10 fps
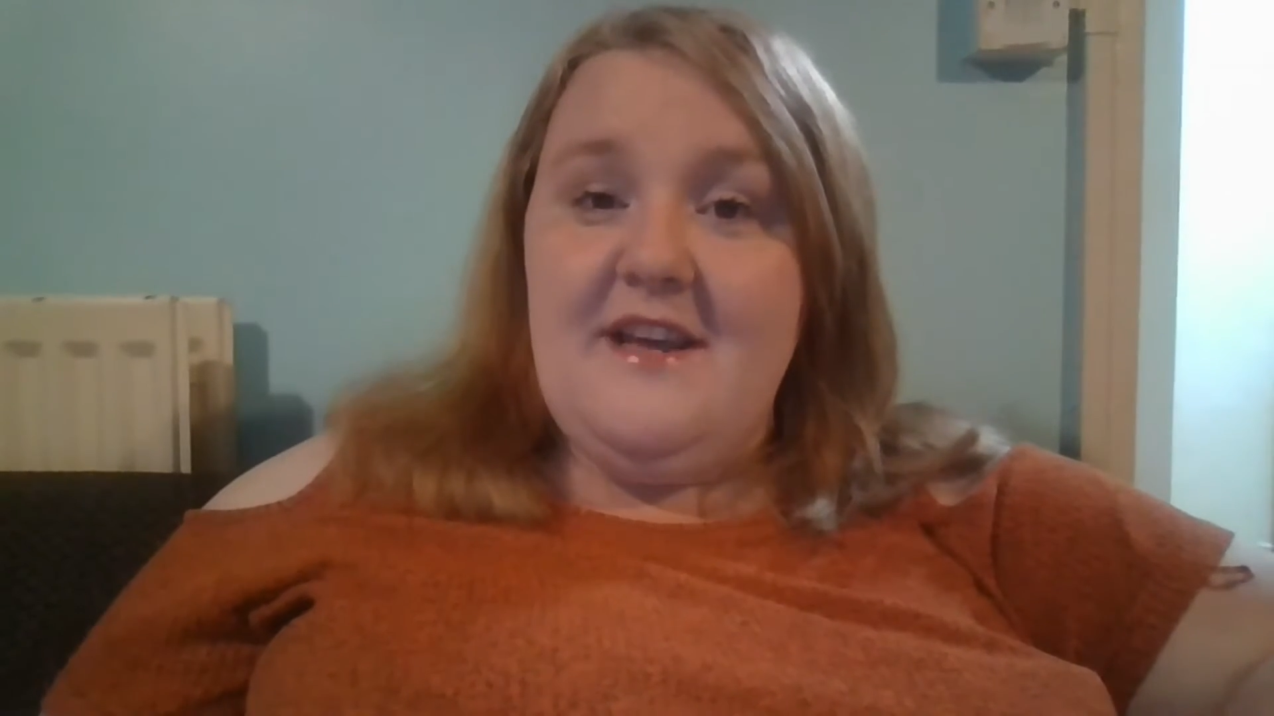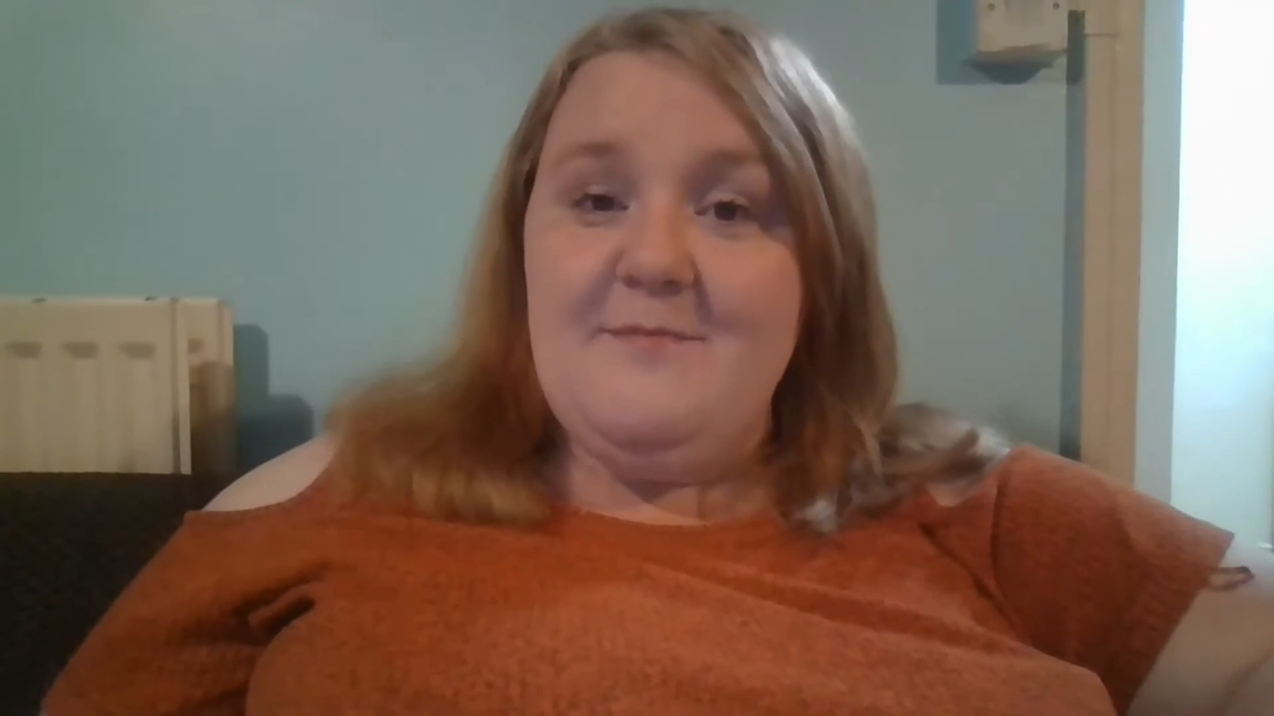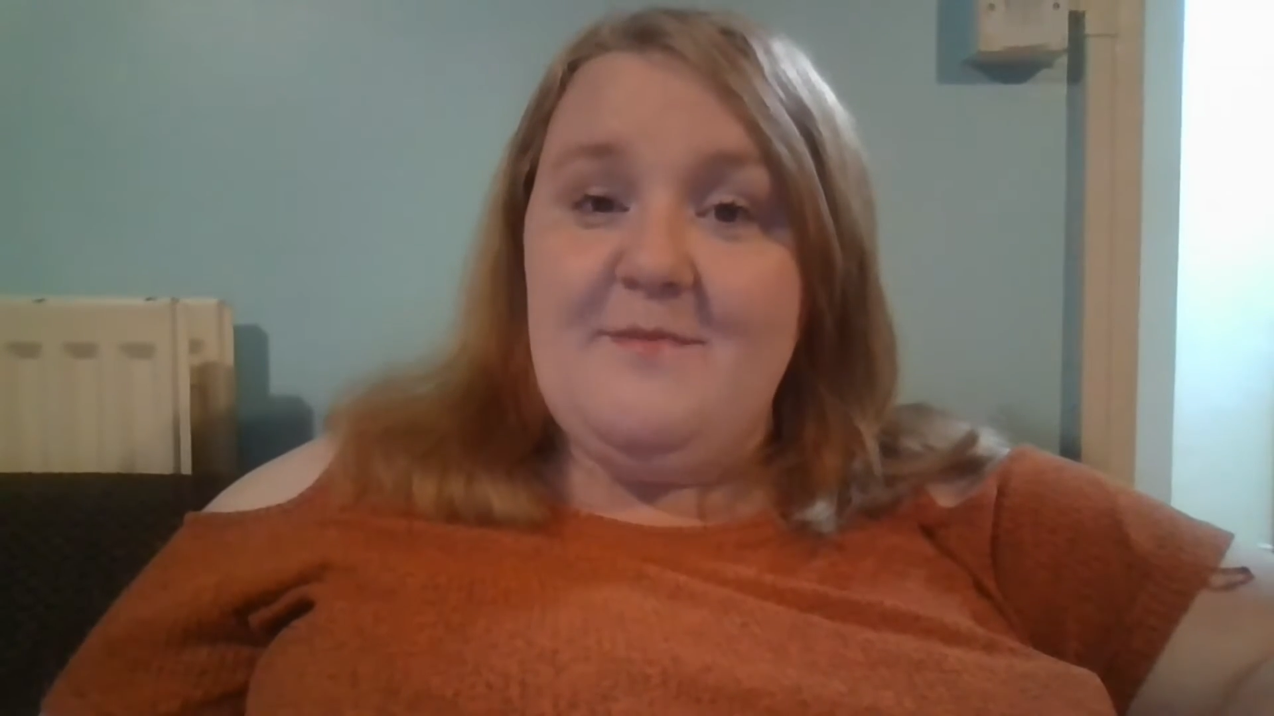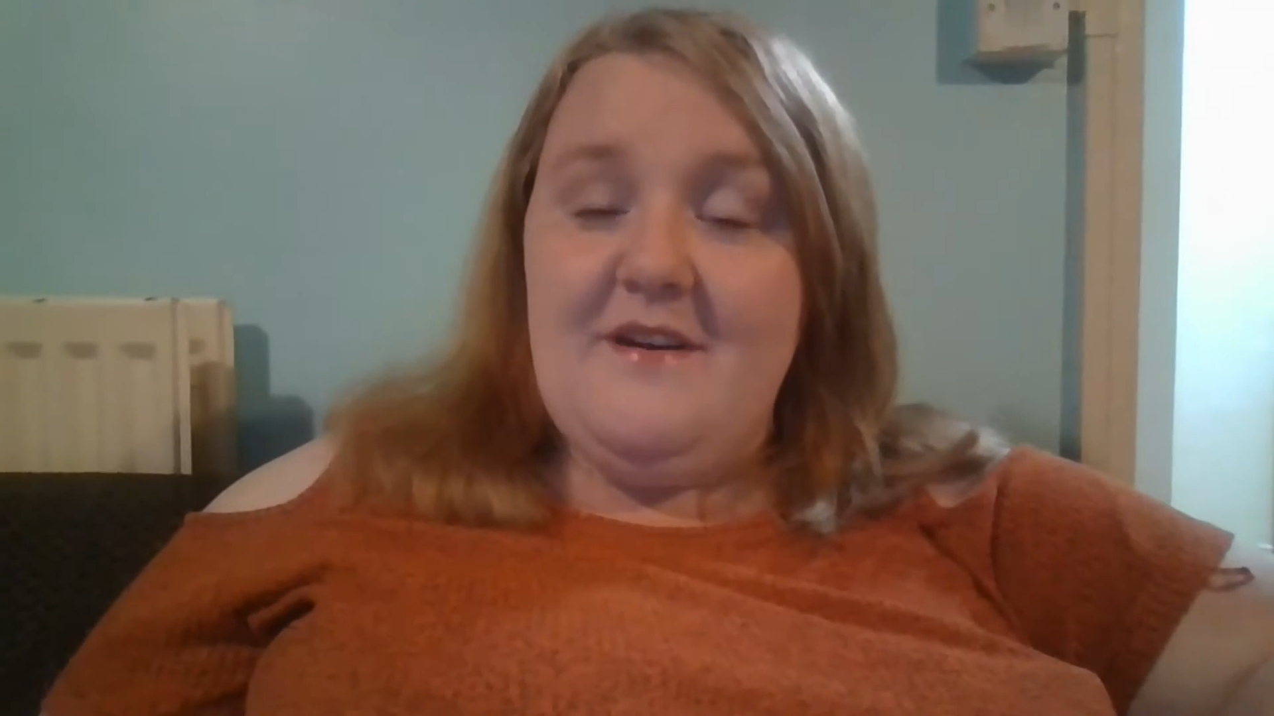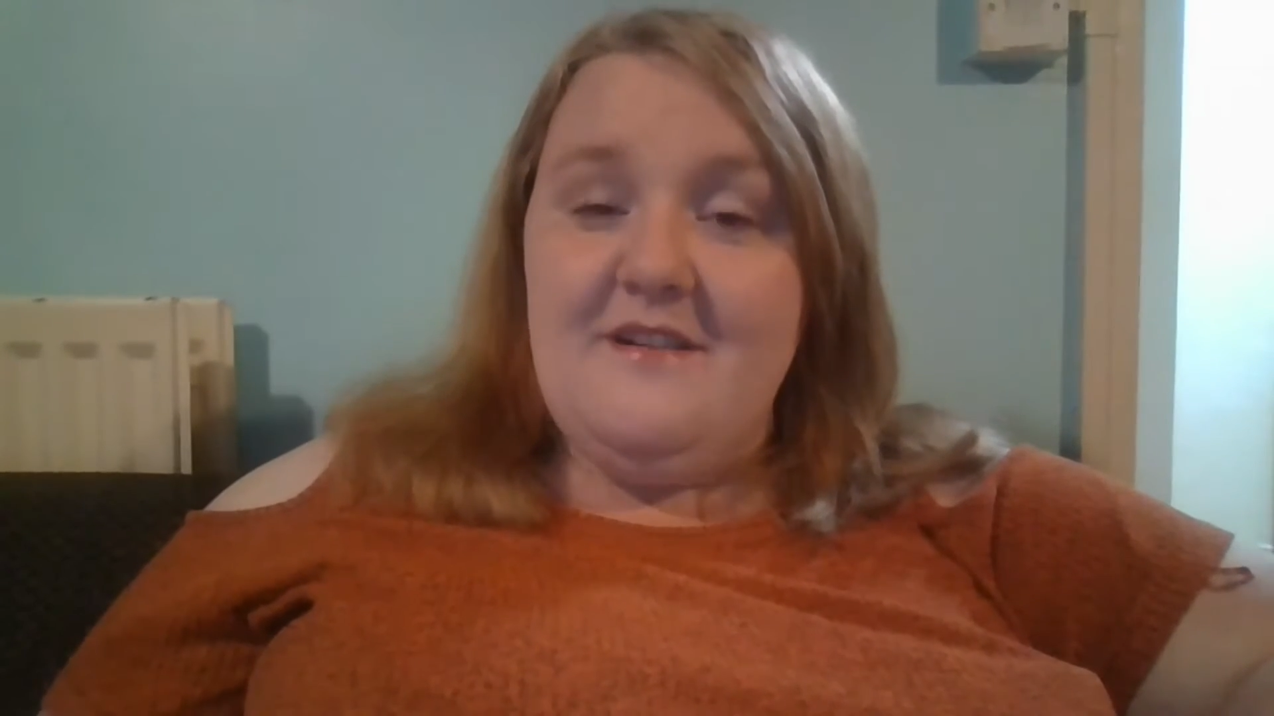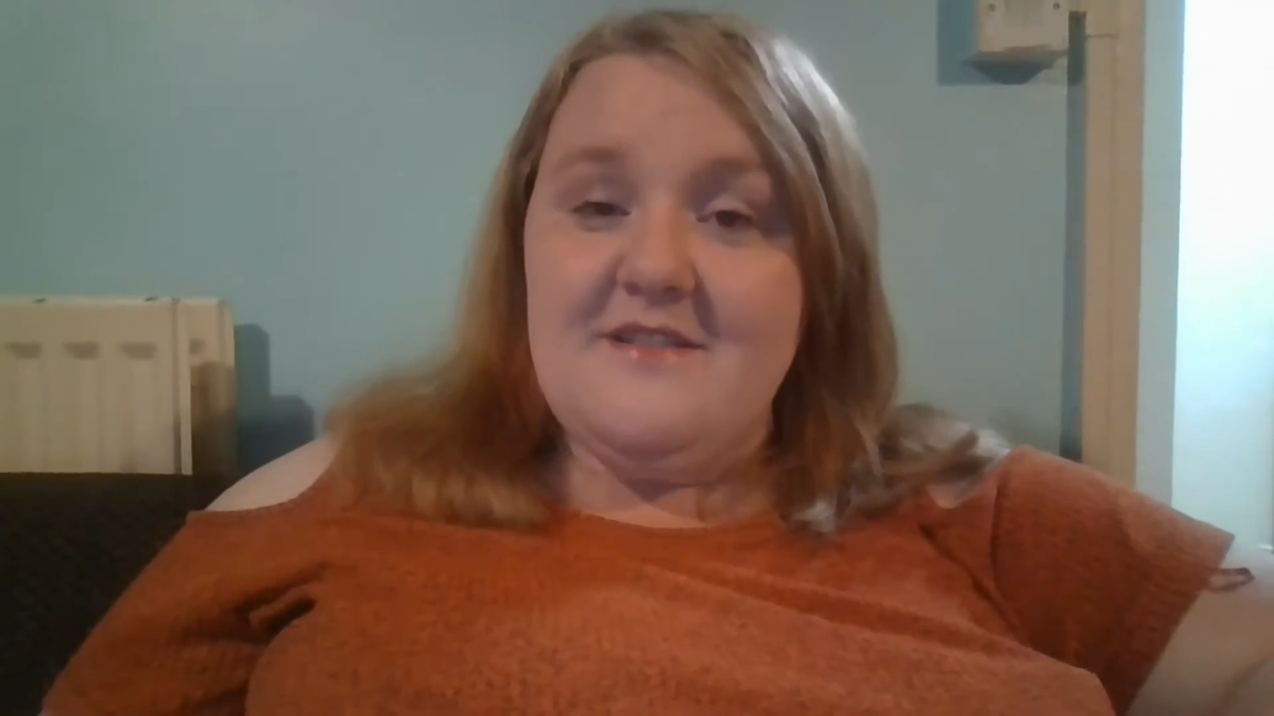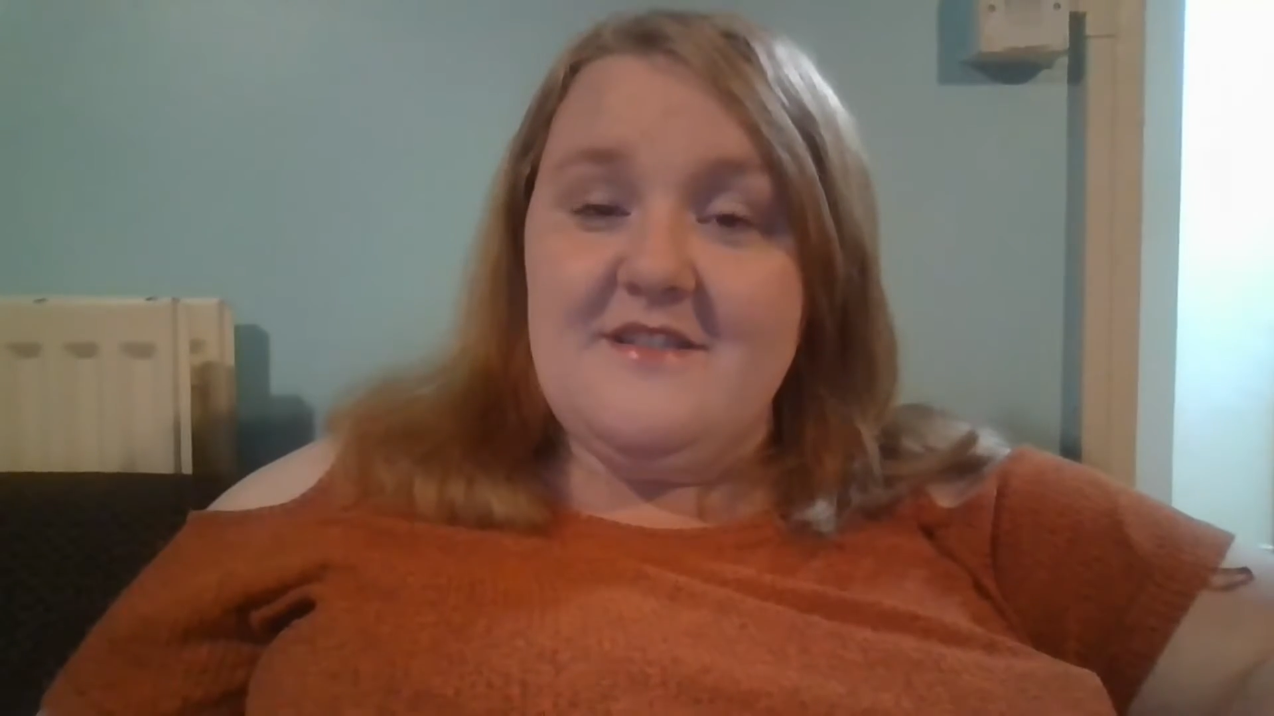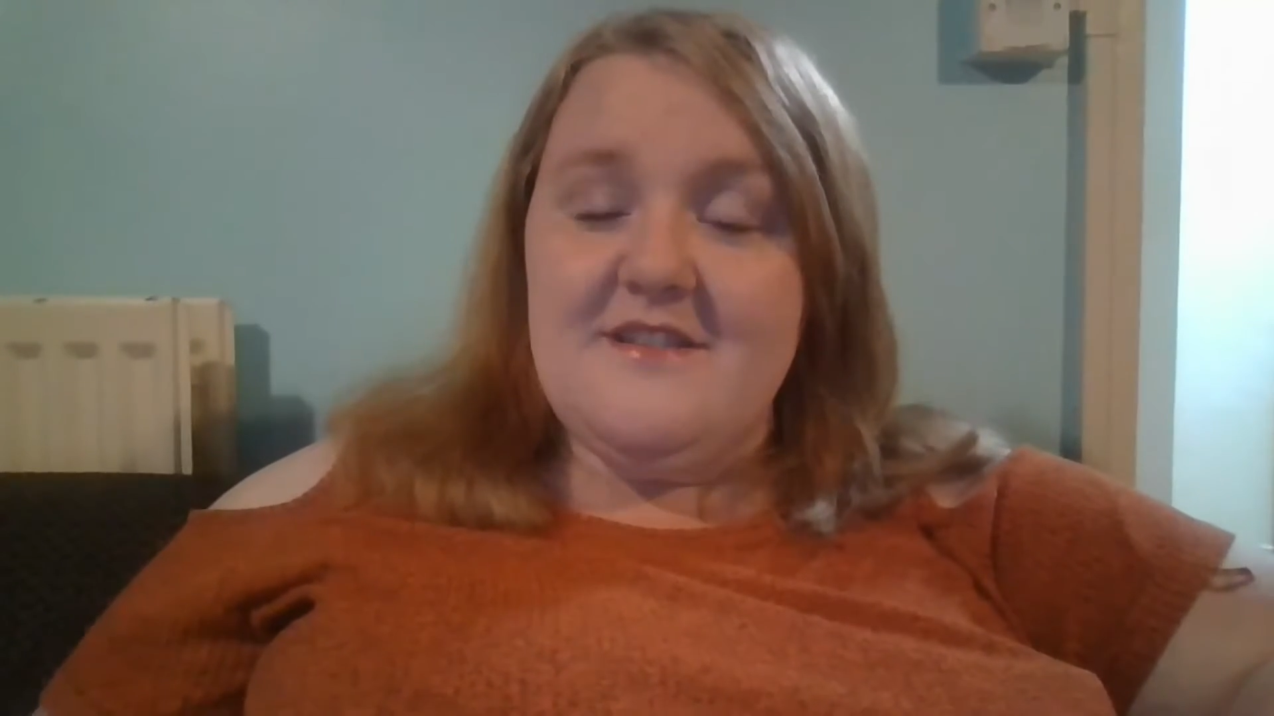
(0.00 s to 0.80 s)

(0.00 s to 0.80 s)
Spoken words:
Labour Party.